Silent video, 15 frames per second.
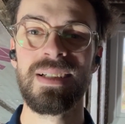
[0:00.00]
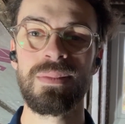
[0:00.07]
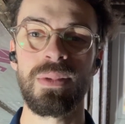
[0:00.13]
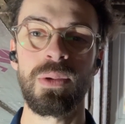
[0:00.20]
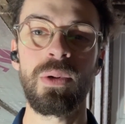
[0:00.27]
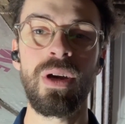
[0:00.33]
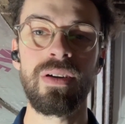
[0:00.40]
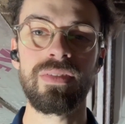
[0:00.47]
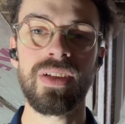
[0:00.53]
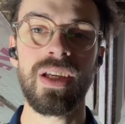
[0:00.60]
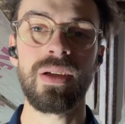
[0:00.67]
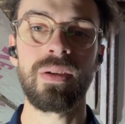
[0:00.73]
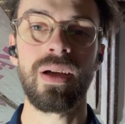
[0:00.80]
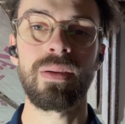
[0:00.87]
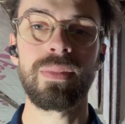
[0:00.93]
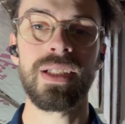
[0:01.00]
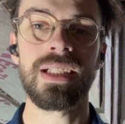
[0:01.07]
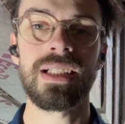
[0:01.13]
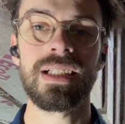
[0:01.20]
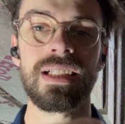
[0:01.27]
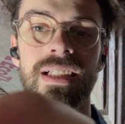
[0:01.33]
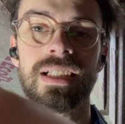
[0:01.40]
But what a view. I mean,
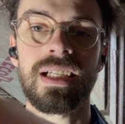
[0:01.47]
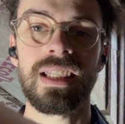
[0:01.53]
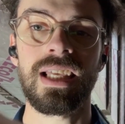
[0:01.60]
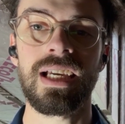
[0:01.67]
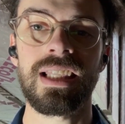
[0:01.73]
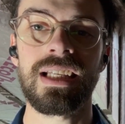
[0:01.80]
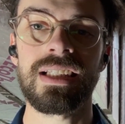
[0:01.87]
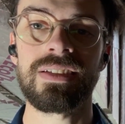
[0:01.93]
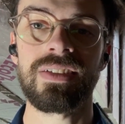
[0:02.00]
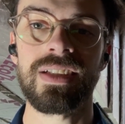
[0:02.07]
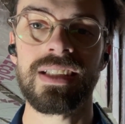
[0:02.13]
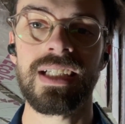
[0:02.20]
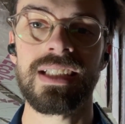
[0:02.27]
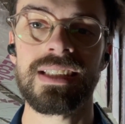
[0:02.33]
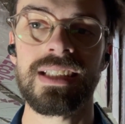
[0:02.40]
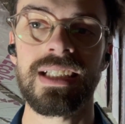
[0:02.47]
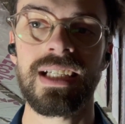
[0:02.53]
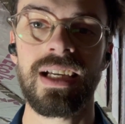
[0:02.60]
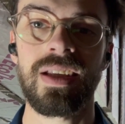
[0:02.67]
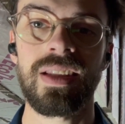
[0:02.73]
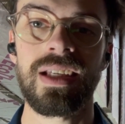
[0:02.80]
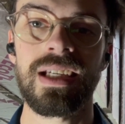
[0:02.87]
look at that, that's fantastic
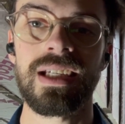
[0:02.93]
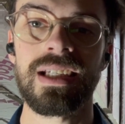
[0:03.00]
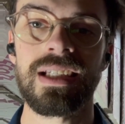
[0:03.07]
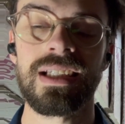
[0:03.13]
out there.